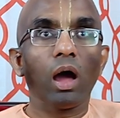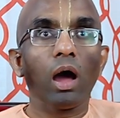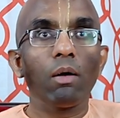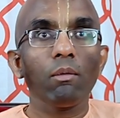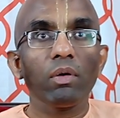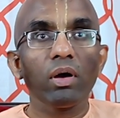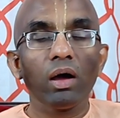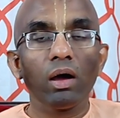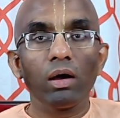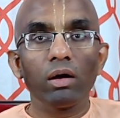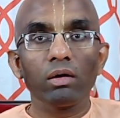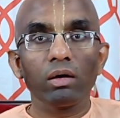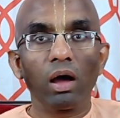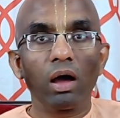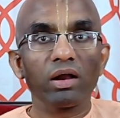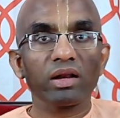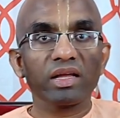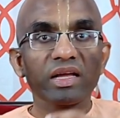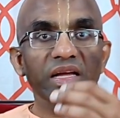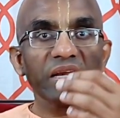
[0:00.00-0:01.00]

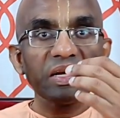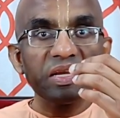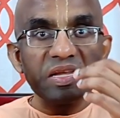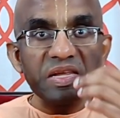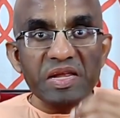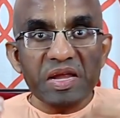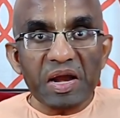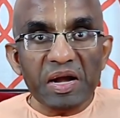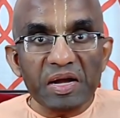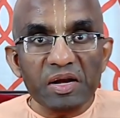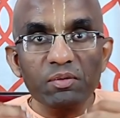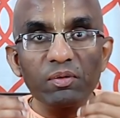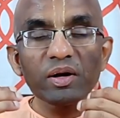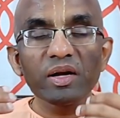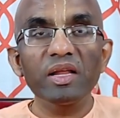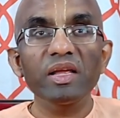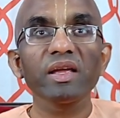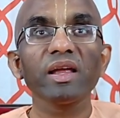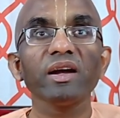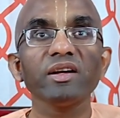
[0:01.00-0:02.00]
our
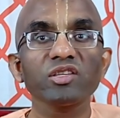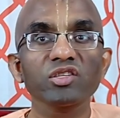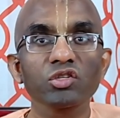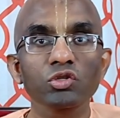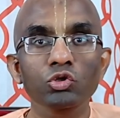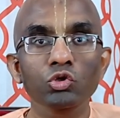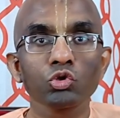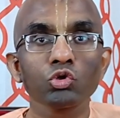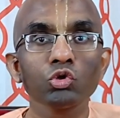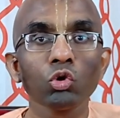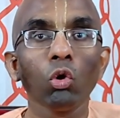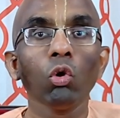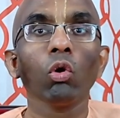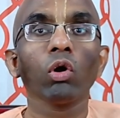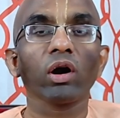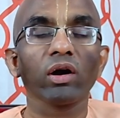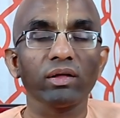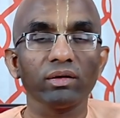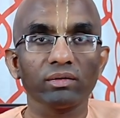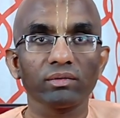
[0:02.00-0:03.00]
creativity gets
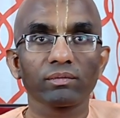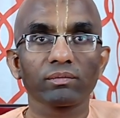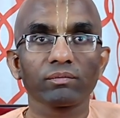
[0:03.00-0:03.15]
choked.